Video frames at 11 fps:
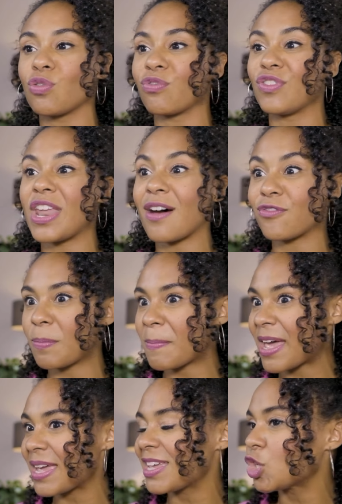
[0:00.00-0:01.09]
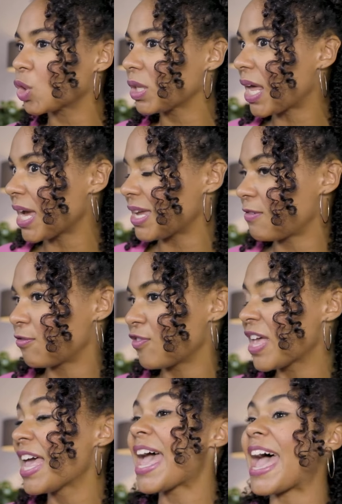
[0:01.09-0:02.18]
you've never met in your life.
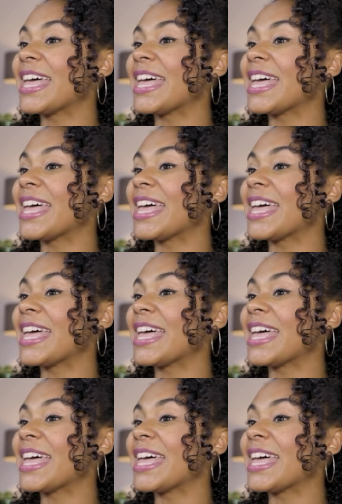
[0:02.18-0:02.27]
Weird.